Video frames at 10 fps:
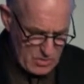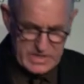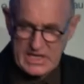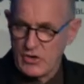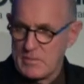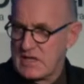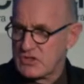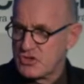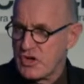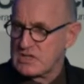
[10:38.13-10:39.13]
We care
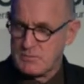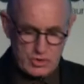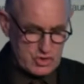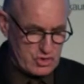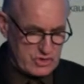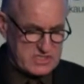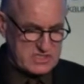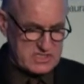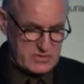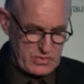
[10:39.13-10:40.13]
about the transport
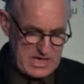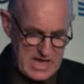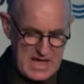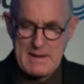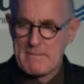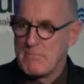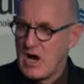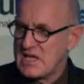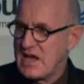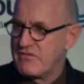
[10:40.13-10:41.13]
choices that we
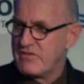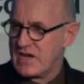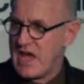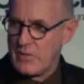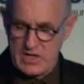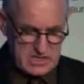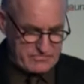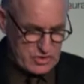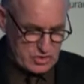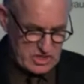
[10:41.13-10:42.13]
might have now and in
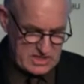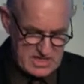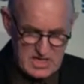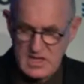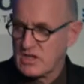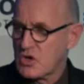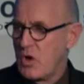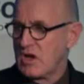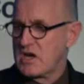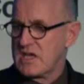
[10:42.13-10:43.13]
the future, the
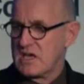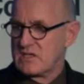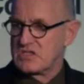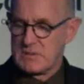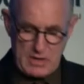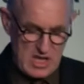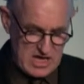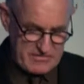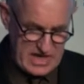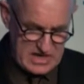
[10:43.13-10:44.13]
quality and
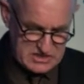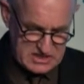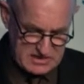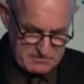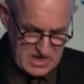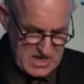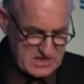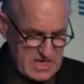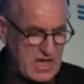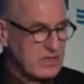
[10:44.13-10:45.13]
supply of housing,
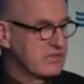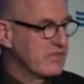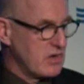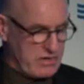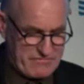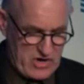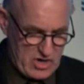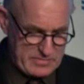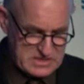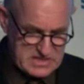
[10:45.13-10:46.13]
the health of our
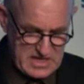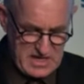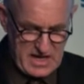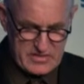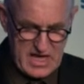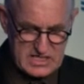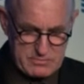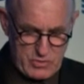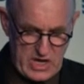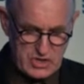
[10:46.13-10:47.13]
environment, and the
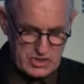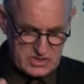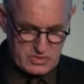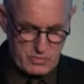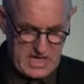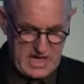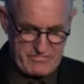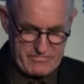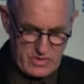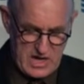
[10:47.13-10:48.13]
aspirations we
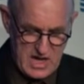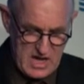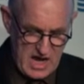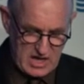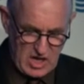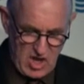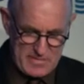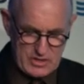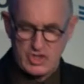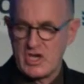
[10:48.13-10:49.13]
have for a
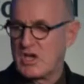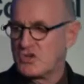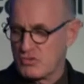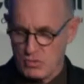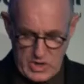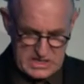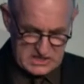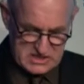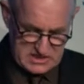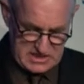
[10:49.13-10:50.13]
climate change
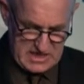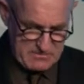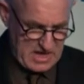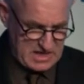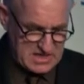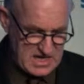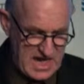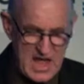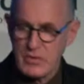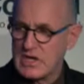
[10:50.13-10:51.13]
ready city, and
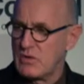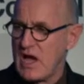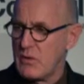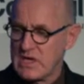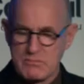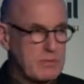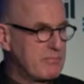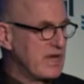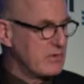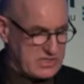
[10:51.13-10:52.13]
how we can
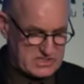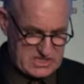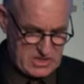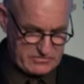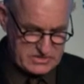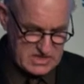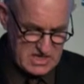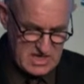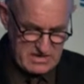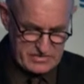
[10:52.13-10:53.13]
prepare ourselves
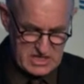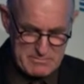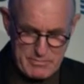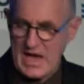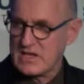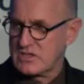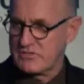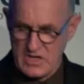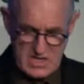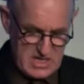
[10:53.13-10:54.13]
for the impacts
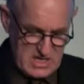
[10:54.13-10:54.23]
of